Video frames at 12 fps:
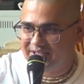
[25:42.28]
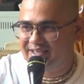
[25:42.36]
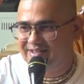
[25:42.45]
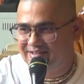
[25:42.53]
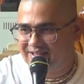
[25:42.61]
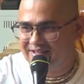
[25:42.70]

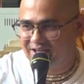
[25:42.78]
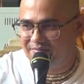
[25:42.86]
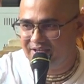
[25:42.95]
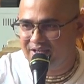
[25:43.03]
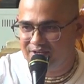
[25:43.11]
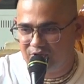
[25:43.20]
taken
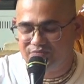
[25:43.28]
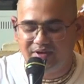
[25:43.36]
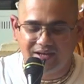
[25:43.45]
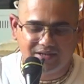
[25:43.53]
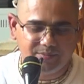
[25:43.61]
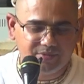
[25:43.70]
away, he was
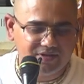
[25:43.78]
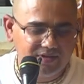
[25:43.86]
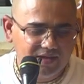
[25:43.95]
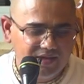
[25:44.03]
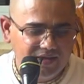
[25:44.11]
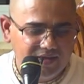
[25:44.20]
welcomed.
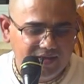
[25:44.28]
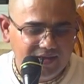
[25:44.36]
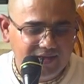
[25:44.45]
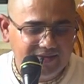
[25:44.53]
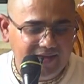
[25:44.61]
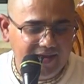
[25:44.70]

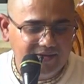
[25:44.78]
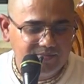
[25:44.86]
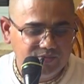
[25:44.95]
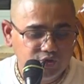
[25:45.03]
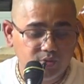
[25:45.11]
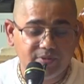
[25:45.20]
And
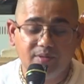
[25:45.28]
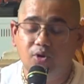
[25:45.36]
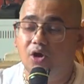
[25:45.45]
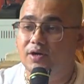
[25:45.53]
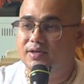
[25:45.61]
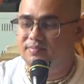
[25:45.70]
then Supreme
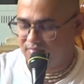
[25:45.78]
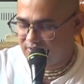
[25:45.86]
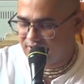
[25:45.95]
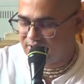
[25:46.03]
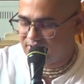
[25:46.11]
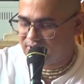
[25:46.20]
Lord,
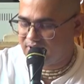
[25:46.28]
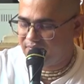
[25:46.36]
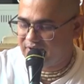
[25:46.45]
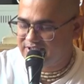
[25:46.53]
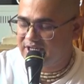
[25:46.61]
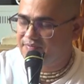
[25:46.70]
the
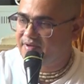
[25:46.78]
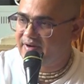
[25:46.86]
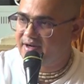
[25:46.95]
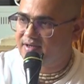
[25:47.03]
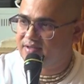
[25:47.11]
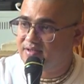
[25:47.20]
verse that we
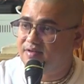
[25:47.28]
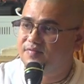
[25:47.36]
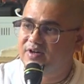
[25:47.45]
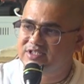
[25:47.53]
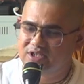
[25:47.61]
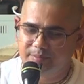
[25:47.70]
read,
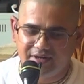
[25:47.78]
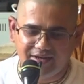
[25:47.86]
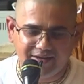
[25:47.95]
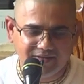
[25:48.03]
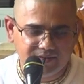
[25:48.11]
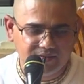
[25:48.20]
verse number
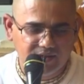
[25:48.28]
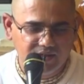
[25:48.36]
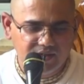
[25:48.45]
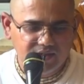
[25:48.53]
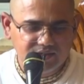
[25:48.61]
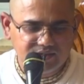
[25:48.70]
9.
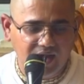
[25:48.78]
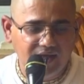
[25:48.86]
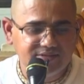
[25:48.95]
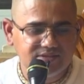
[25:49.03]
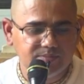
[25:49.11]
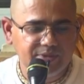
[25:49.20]

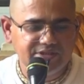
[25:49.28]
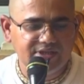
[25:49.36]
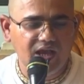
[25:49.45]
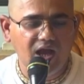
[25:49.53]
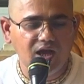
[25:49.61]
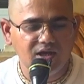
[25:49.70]
Tan
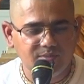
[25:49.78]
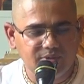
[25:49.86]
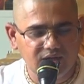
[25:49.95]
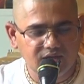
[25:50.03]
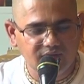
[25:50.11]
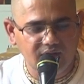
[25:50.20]
sametyāha
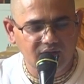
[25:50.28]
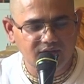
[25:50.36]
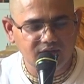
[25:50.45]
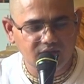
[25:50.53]
bhagavān